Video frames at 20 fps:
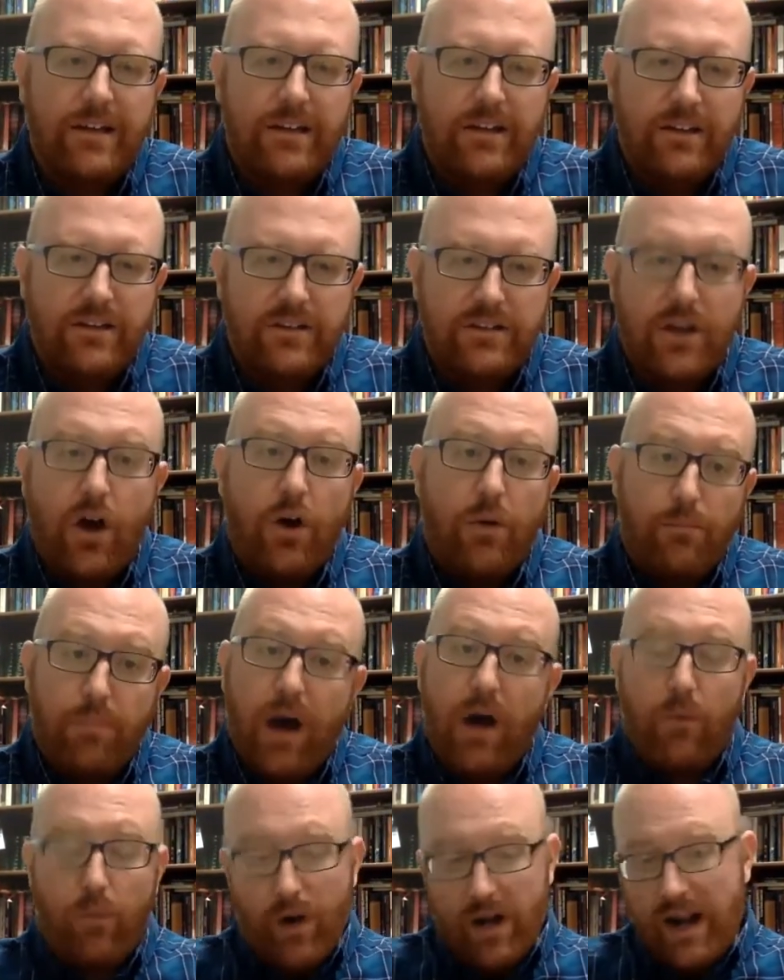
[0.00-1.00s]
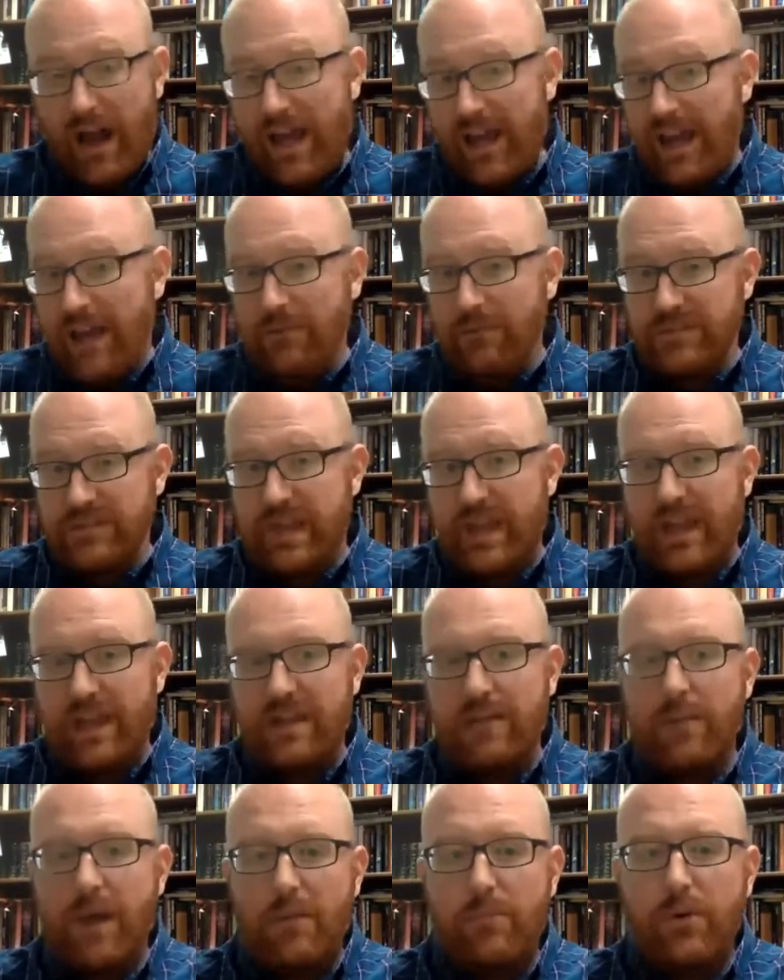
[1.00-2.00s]
So, but what I am
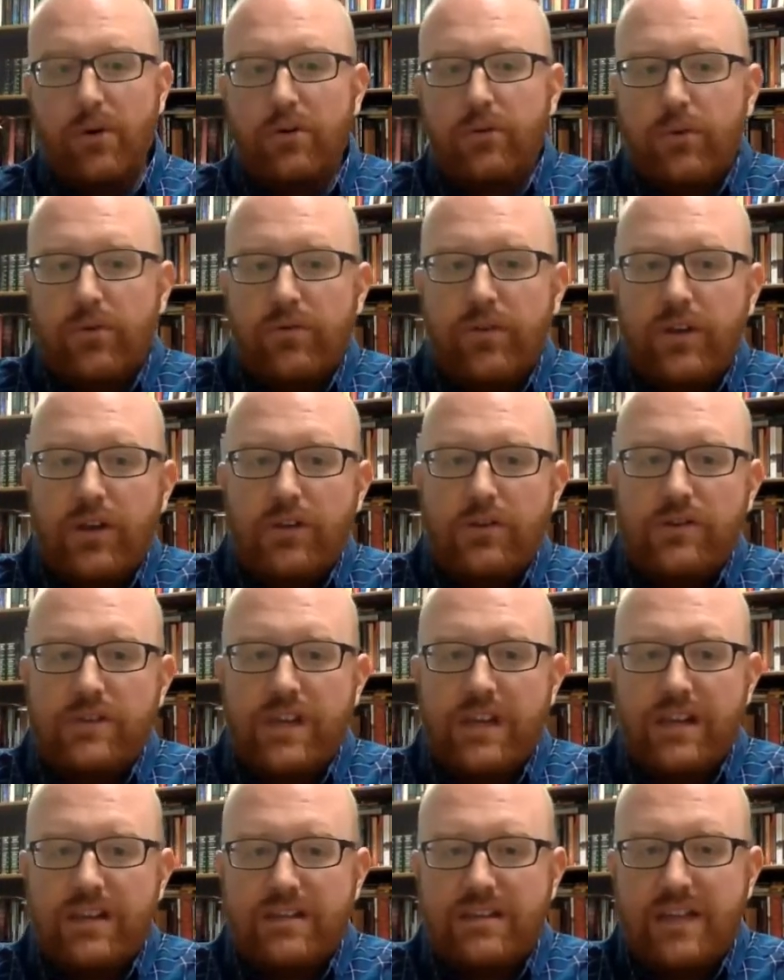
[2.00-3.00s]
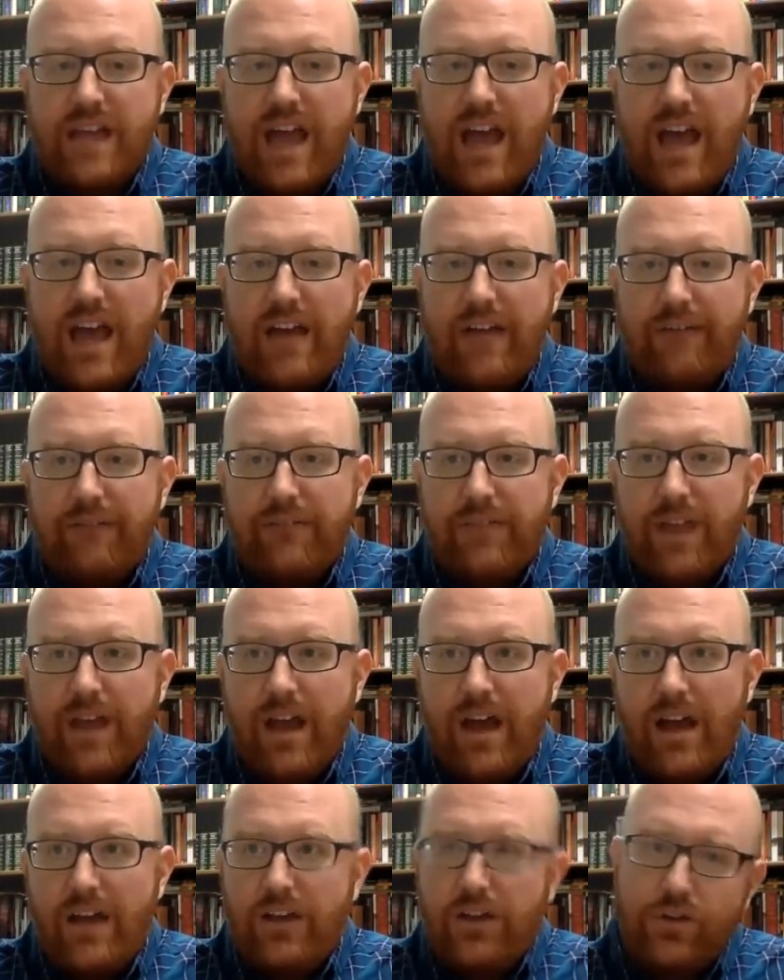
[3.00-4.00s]
saying about book reviews is that
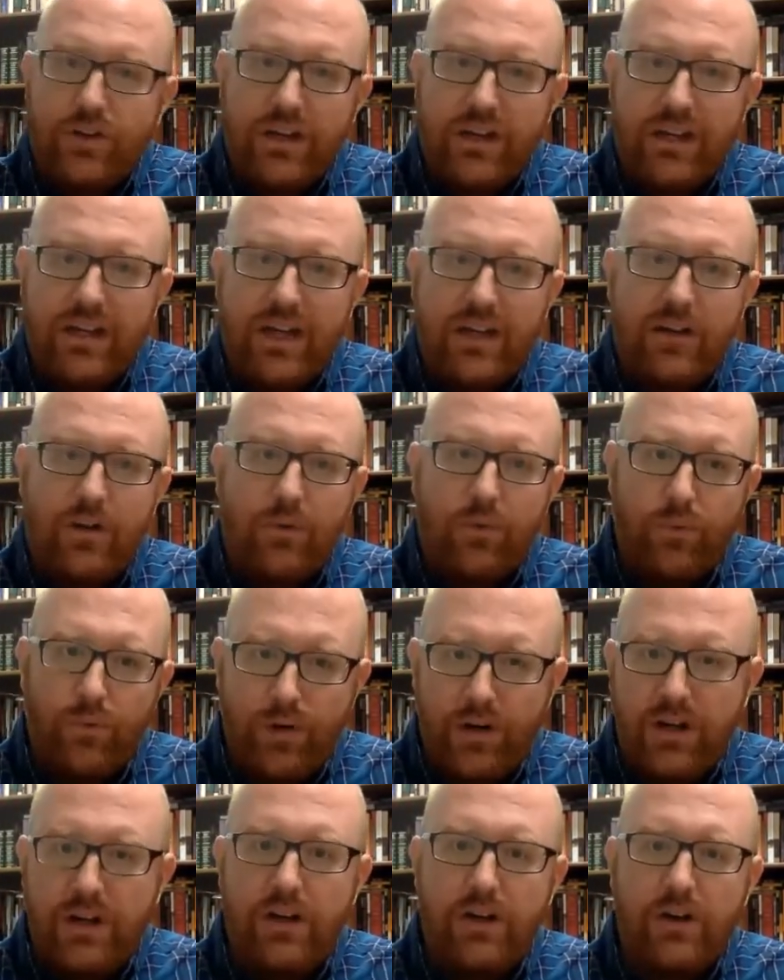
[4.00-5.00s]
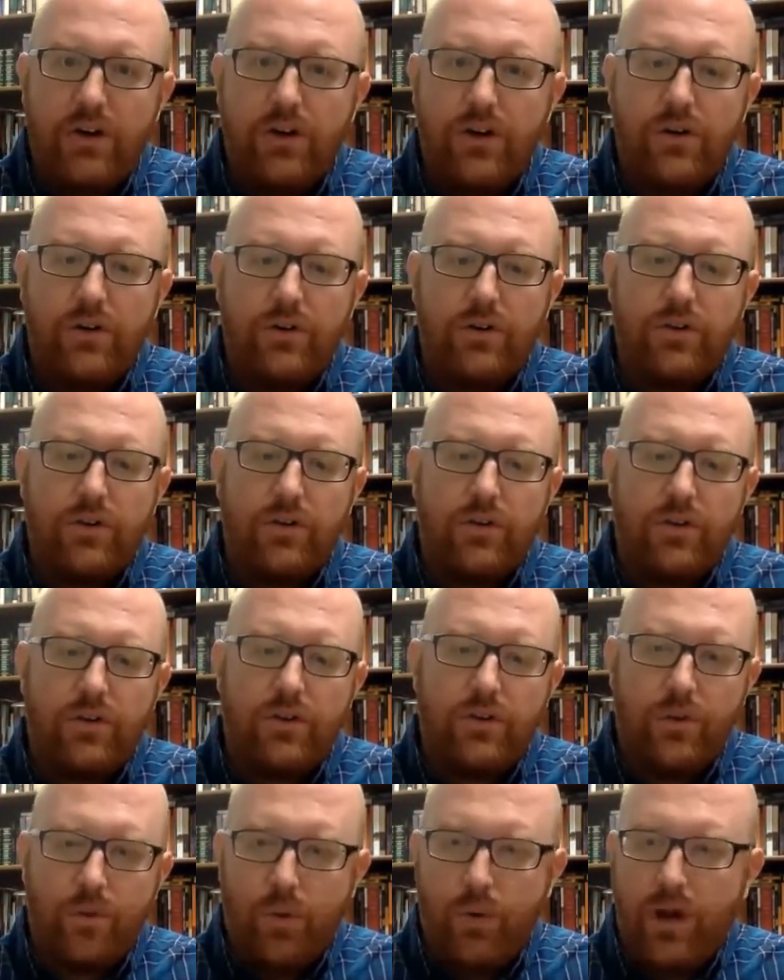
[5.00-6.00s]
you can get a real
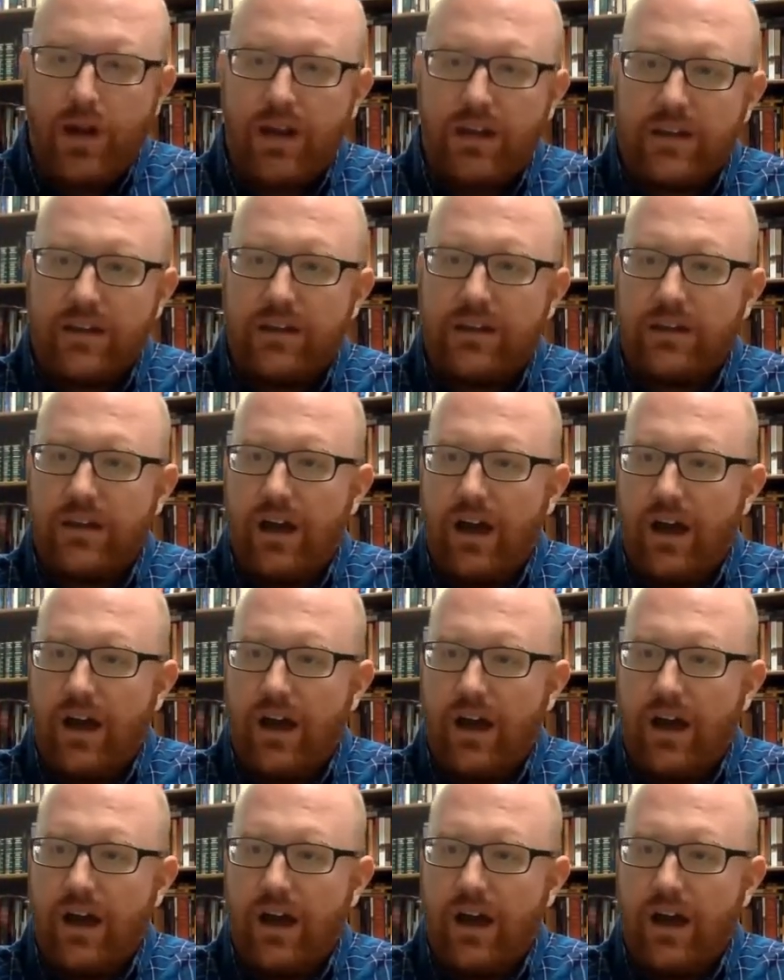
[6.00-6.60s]
quick